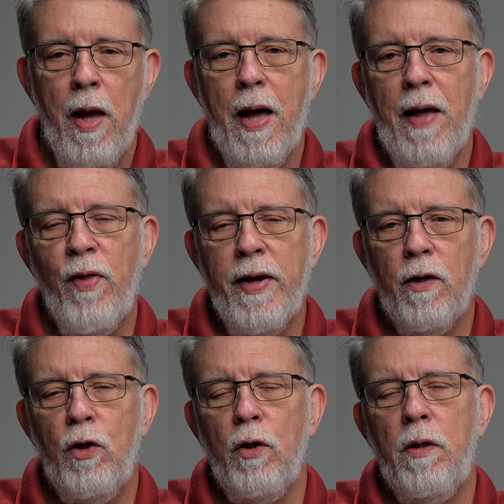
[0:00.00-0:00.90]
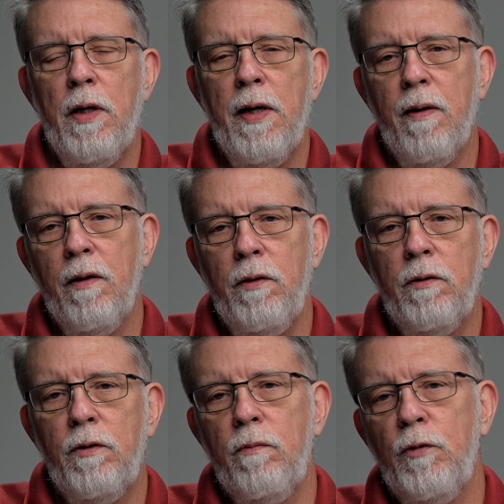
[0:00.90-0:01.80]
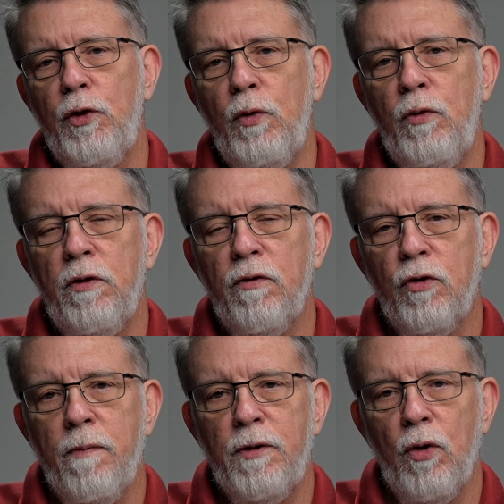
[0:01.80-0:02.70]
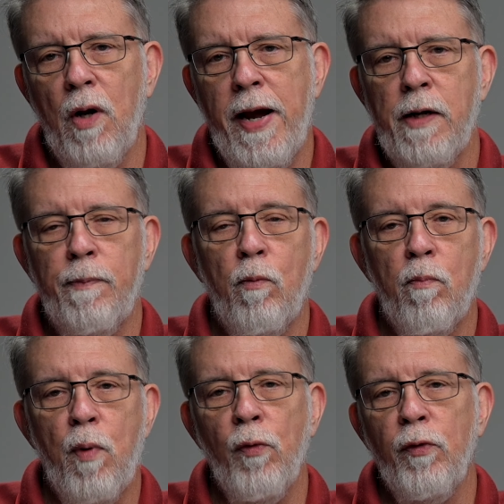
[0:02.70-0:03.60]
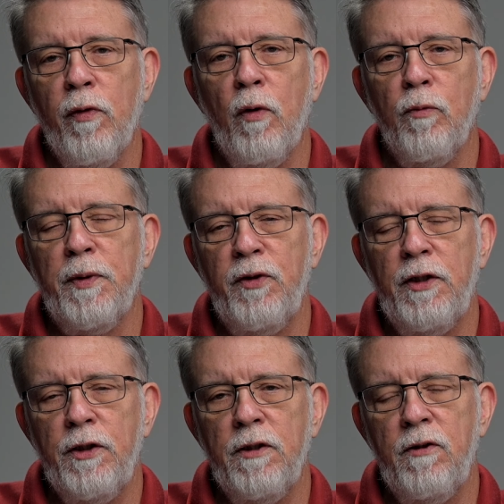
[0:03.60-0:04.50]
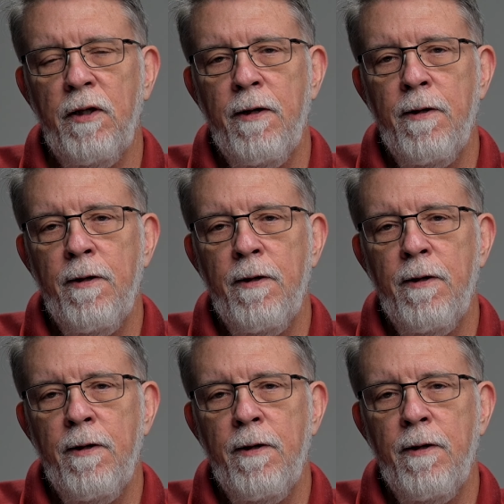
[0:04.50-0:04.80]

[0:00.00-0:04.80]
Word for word: I think good uh, good students of Scripture line up on both of those positions.